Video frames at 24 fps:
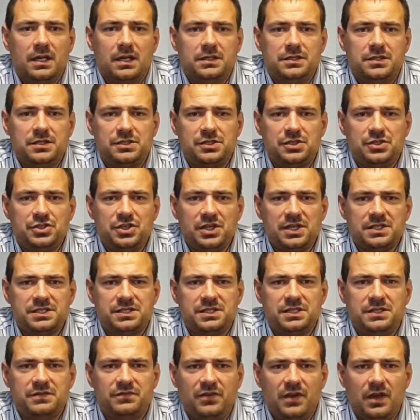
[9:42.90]
The
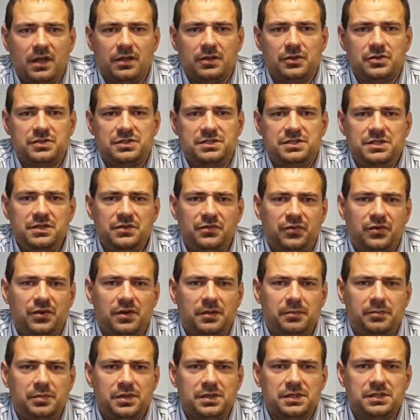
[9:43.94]
suggested values differ
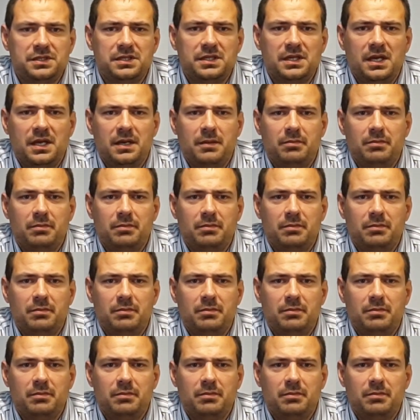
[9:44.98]
a bit,